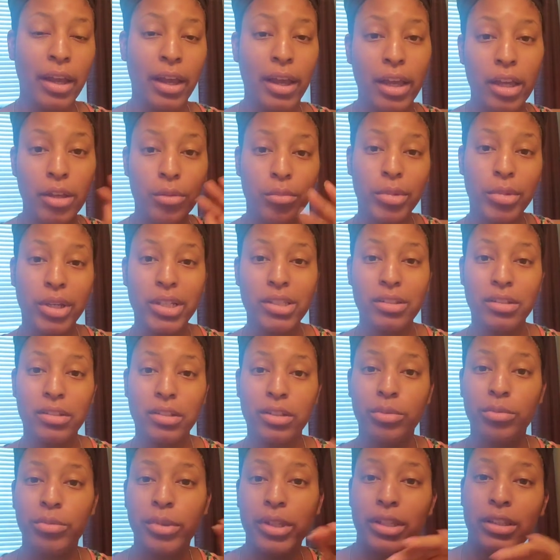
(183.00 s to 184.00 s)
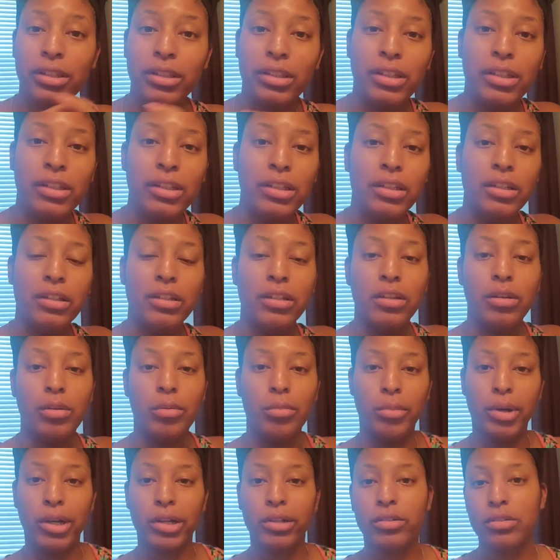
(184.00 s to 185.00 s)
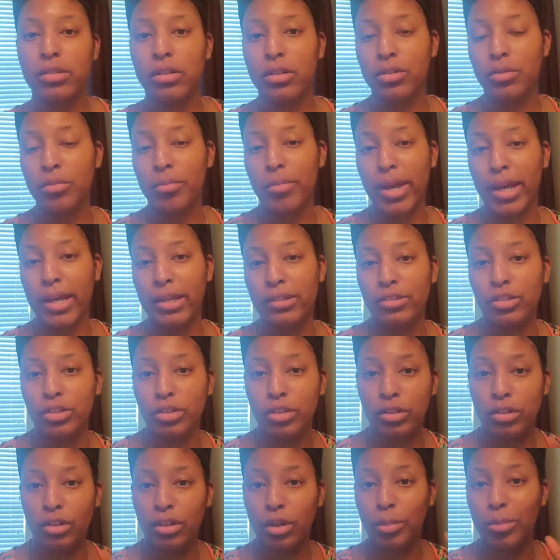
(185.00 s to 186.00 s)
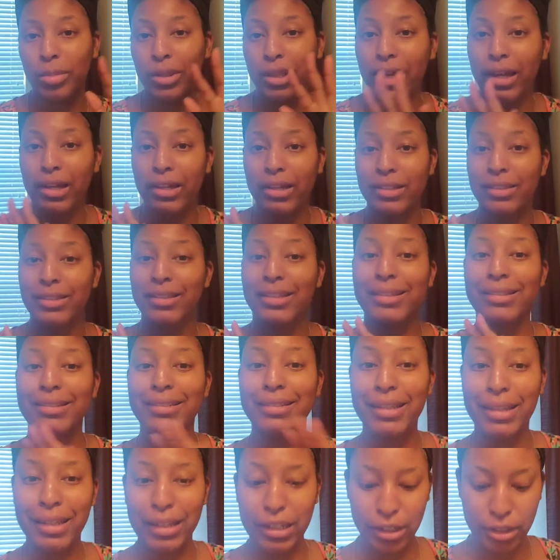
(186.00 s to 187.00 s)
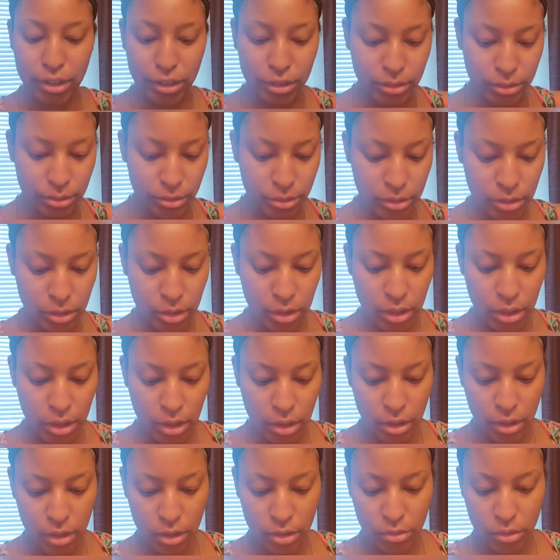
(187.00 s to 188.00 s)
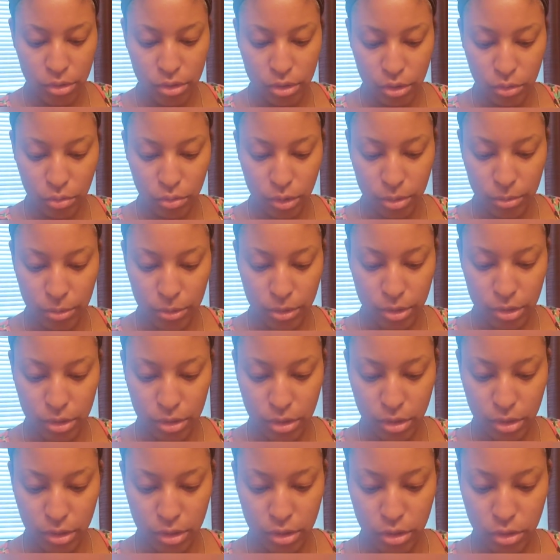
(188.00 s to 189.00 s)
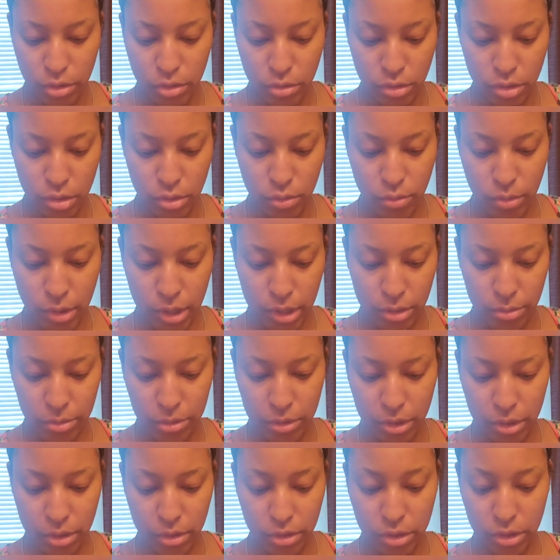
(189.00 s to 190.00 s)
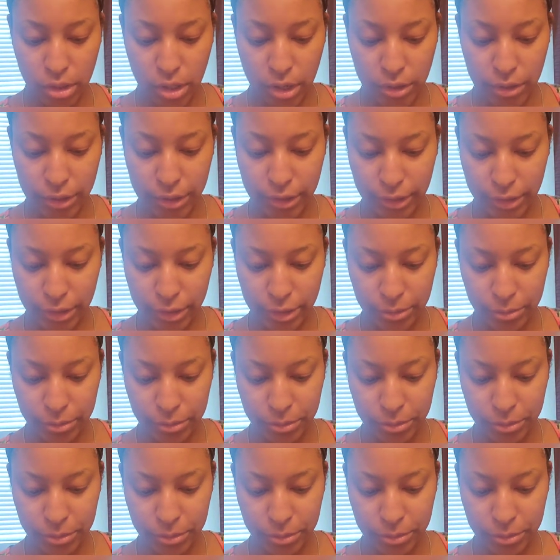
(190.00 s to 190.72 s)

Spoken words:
And basically with the Microderm mask, you're going to apply a thin layer, which is what I'm going to start doing while I'm still talking.